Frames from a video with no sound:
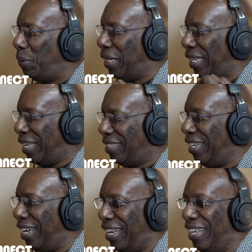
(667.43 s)
with the
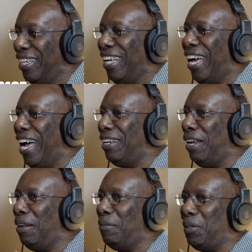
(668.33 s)
guitar
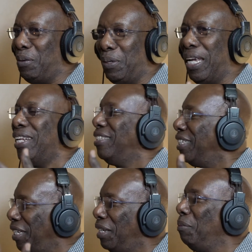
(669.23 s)
and you were
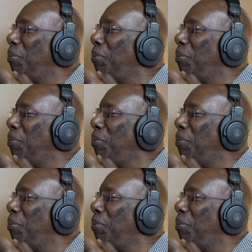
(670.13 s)
entertaining